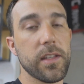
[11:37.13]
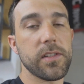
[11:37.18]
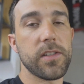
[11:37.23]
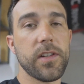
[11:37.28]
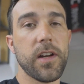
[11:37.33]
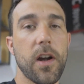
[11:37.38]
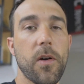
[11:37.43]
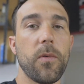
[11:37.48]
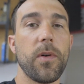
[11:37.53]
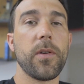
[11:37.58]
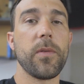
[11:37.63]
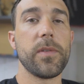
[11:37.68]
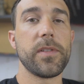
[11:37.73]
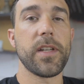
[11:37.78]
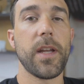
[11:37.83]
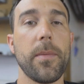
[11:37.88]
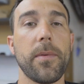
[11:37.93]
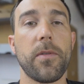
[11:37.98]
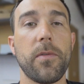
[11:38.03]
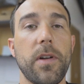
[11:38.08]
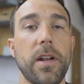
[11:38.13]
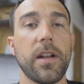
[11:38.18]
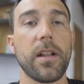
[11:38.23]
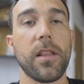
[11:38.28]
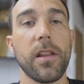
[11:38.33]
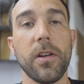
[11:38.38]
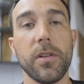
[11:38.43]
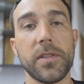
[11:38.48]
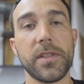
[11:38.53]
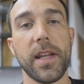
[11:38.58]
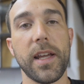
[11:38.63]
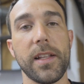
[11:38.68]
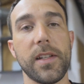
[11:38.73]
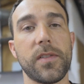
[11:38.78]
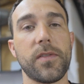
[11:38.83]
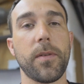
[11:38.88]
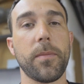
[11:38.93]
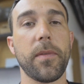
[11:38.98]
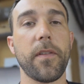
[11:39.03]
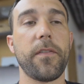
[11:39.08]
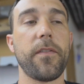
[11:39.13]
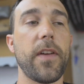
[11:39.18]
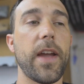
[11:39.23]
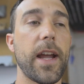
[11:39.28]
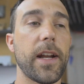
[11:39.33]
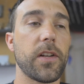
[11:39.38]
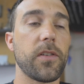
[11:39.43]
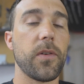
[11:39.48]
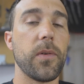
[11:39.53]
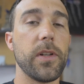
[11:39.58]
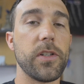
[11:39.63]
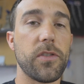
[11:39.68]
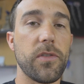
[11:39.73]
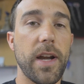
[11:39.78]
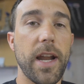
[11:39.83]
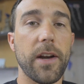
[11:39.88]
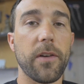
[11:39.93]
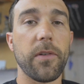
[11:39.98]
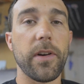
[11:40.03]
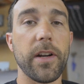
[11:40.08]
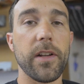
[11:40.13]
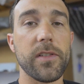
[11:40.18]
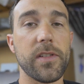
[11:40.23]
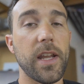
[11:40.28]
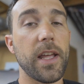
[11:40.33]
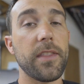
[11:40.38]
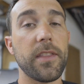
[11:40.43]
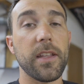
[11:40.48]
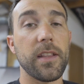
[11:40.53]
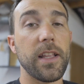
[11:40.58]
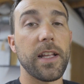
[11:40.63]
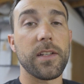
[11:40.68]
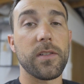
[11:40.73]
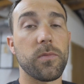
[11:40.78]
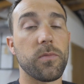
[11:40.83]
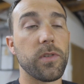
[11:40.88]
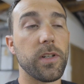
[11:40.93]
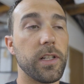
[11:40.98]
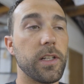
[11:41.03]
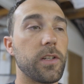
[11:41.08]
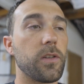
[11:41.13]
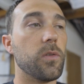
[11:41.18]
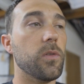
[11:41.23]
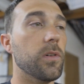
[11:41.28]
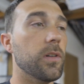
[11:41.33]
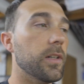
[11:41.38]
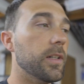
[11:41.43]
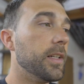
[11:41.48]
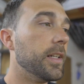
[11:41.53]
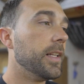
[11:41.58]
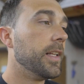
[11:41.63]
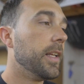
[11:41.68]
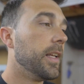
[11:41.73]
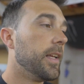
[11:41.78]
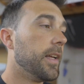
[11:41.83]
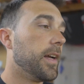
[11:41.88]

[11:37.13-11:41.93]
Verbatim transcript: the ZR1 was able to run a low 10s from the factory with drag radials. I think that's really cool.